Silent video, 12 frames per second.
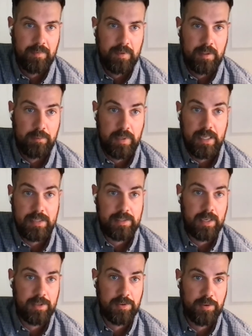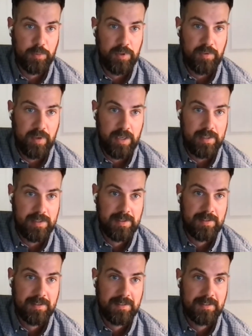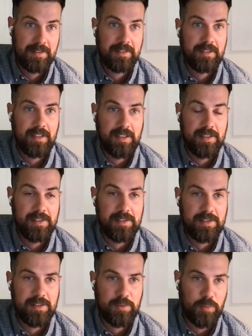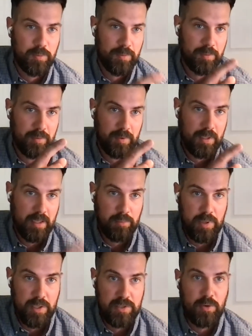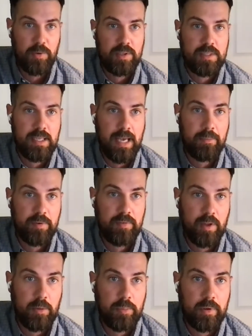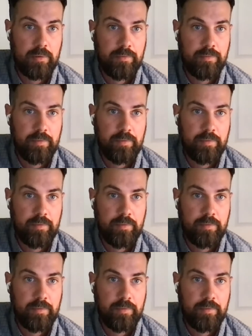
the biggest danger that we face is getting pigeonholed as the app developer.